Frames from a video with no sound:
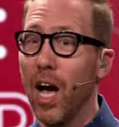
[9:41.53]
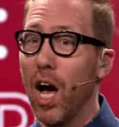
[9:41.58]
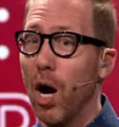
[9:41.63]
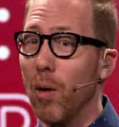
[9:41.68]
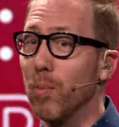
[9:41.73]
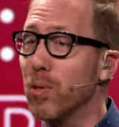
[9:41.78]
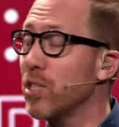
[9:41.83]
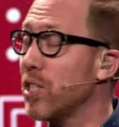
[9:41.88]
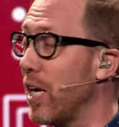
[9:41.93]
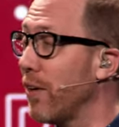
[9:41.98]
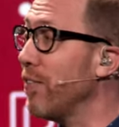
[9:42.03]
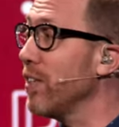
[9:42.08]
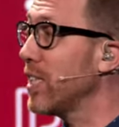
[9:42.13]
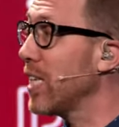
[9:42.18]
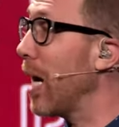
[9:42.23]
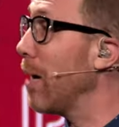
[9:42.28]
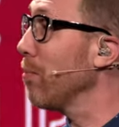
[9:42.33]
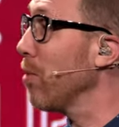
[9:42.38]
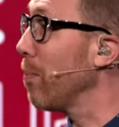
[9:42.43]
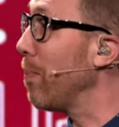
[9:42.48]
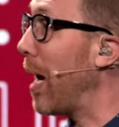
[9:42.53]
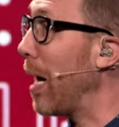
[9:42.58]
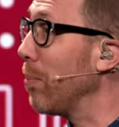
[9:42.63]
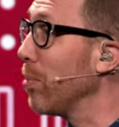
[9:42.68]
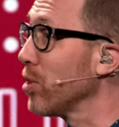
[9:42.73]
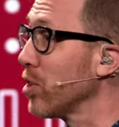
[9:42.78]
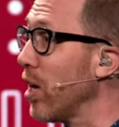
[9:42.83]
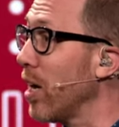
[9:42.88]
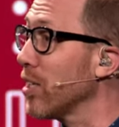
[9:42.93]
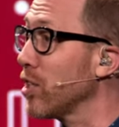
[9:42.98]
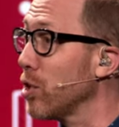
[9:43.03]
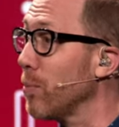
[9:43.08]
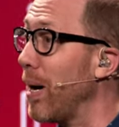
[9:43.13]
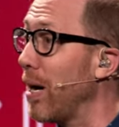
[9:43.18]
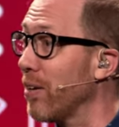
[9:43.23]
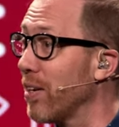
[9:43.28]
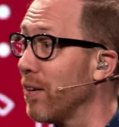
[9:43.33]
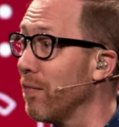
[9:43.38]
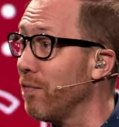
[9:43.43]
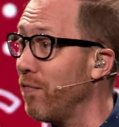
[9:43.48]
almost every time the Bible talks
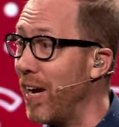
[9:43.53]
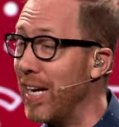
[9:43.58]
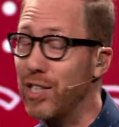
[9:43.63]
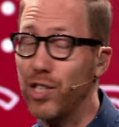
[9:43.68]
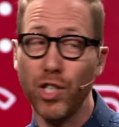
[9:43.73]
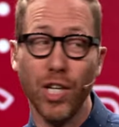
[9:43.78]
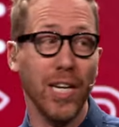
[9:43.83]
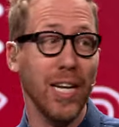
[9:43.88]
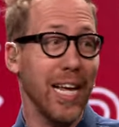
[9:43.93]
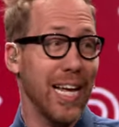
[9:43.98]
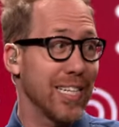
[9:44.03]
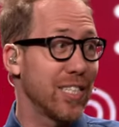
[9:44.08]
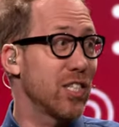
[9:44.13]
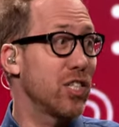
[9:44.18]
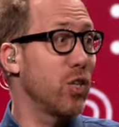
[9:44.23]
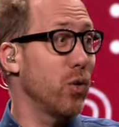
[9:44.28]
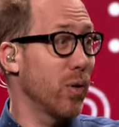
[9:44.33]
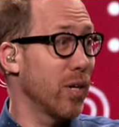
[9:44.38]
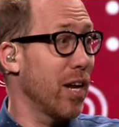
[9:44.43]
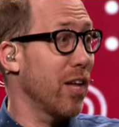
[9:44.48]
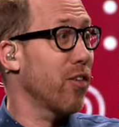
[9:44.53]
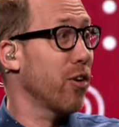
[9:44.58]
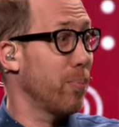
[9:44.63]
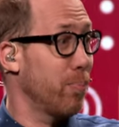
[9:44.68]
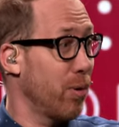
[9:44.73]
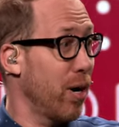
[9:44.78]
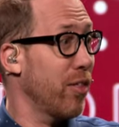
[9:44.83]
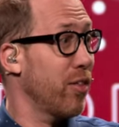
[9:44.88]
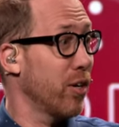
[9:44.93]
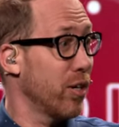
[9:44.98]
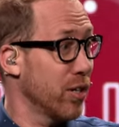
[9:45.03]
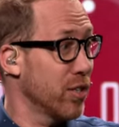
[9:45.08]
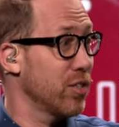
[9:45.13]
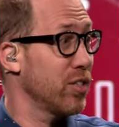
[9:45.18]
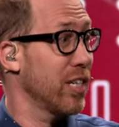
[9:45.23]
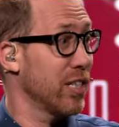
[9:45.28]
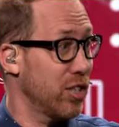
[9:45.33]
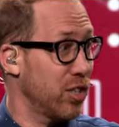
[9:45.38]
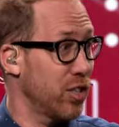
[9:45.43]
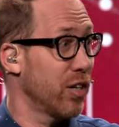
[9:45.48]
about confession, it's to another brother or
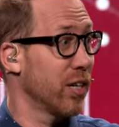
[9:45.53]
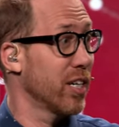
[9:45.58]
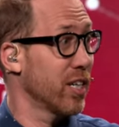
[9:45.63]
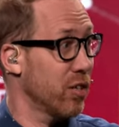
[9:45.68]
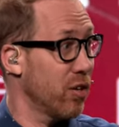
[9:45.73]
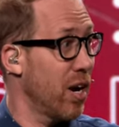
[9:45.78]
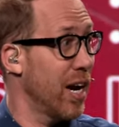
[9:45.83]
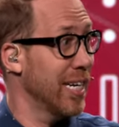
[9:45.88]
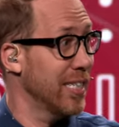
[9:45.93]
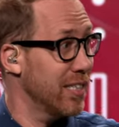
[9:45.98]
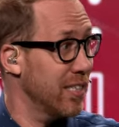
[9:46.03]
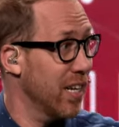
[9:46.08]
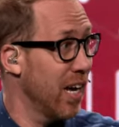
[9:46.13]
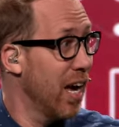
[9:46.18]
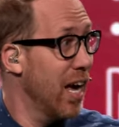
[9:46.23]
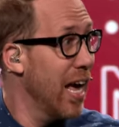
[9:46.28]
sister in Christ,